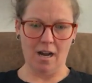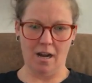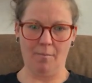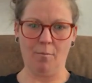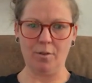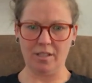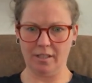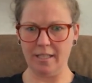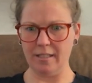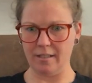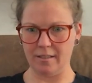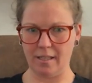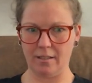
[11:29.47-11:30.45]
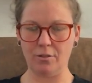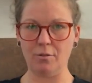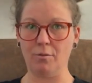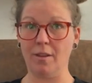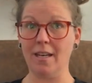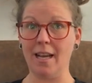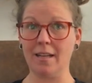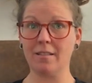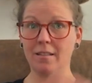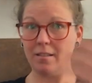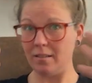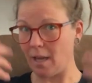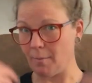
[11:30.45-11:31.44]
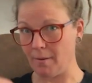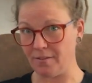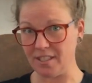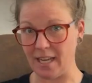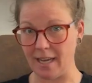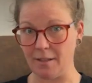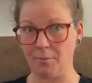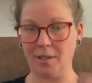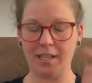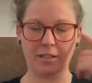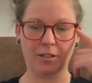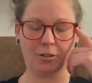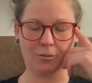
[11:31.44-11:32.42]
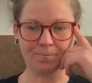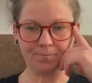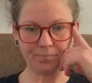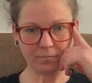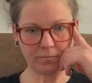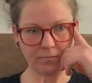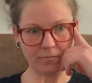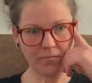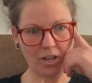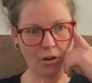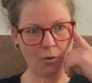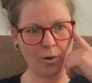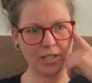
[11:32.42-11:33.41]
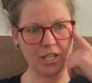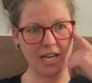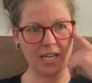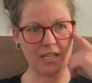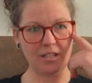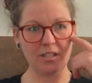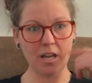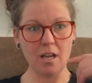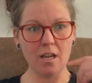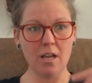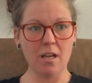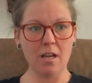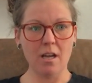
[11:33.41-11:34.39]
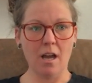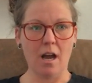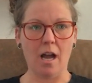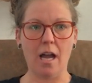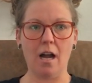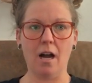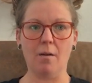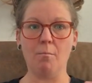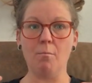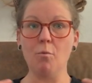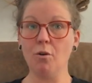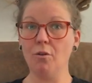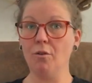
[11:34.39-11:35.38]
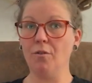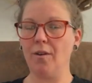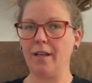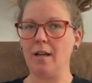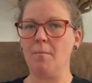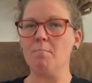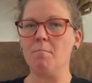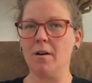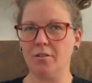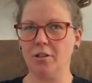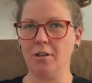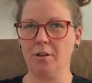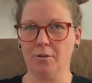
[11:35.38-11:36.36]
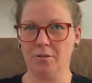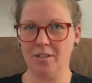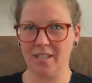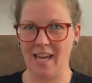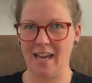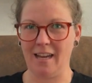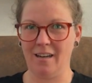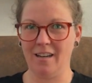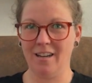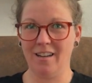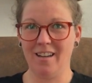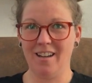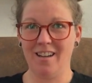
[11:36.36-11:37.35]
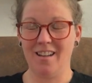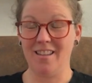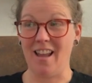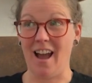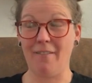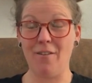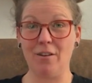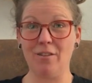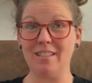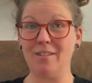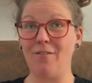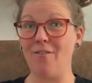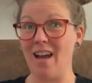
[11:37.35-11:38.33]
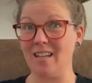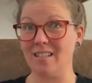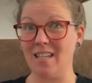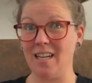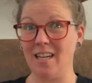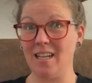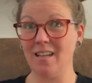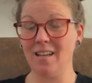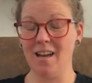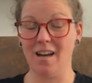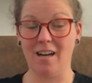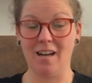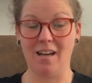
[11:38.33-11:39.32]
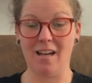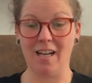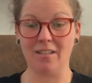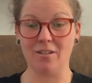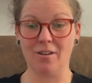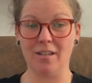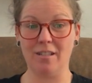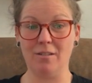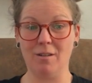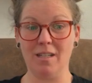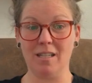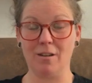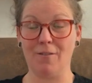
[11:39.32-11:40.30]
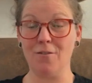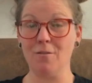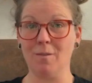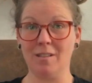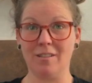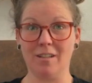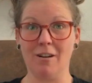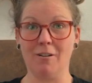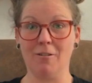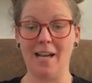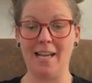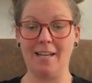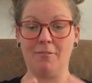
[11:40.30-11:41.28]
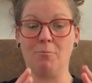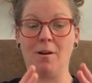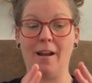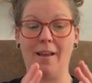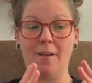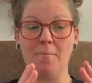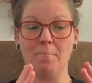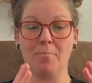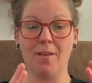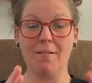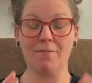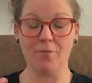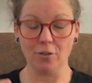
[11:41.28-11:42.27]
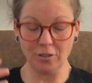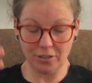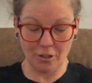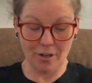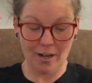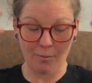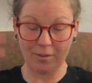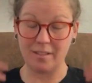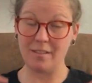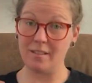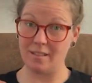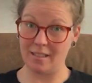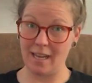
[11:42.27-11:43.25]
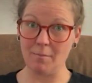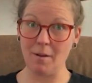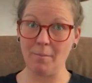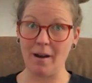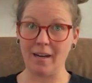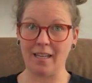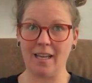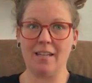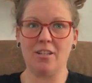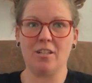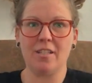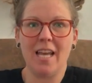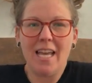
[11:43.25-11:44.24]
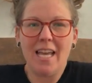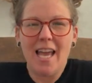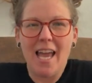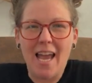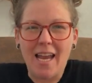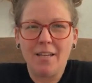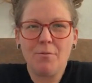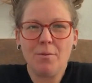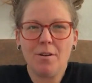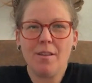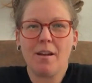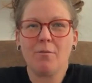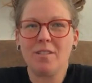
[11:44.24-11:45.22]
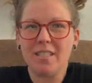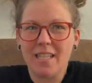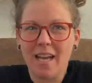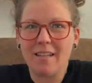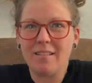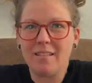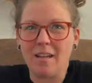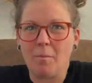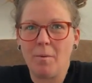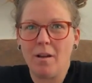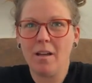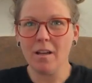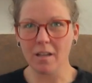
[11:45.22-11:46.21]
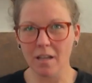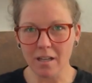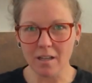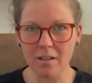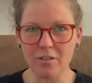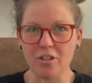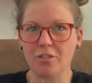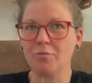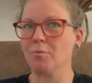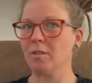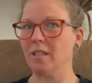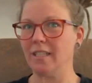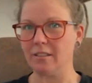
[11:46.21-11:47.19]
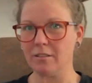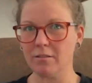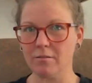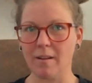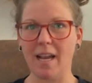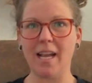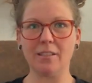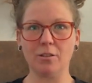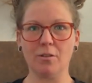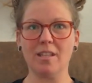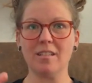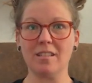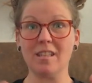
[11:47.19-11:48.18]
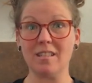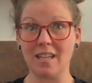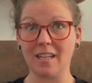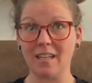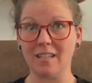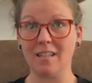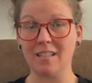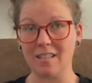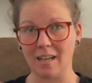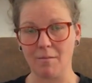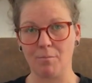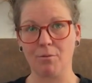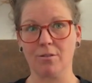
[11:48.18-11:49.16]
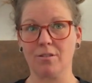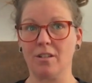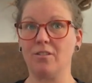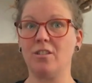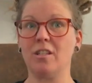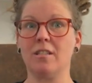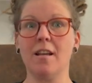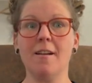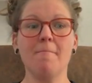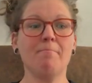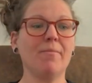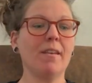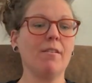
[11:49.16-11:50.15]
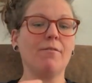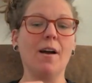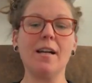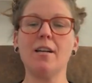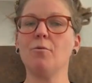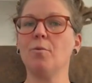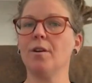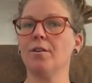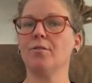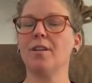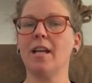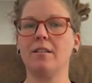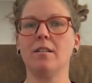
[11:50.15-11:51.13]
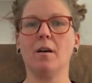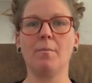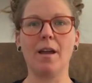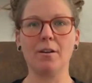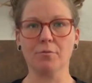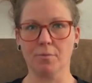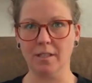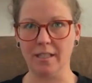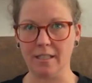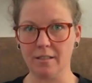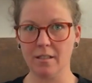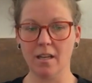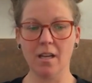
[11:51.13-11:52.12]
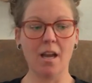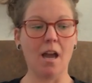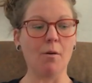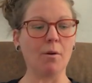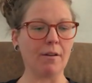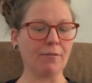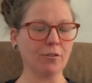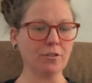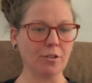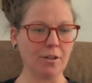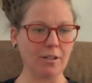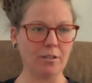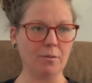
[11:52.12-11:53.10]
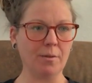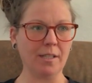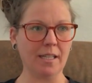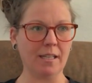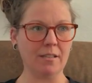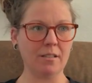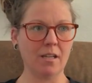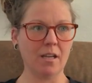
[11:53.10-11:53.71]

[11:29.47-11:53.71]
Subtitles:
which leads us into the next type of scan that we can do, which is more of like a muscular scan. I found this fascinating. I started doing this a few months ago, and when I first started, I would scan my body and just anywhere that I was tensed up, just release, right? And so this is the second portion is just finding where you're tensed up and release. And when I first started doing this,